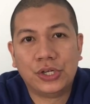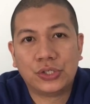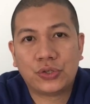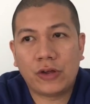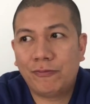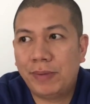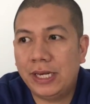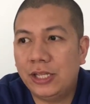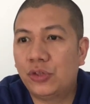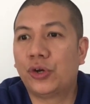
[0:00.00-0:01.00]
So, I've
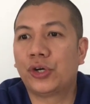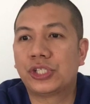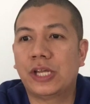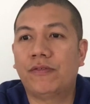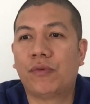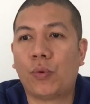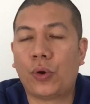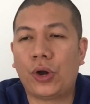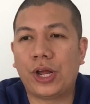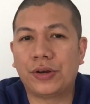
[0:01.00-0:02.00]
been into nursing for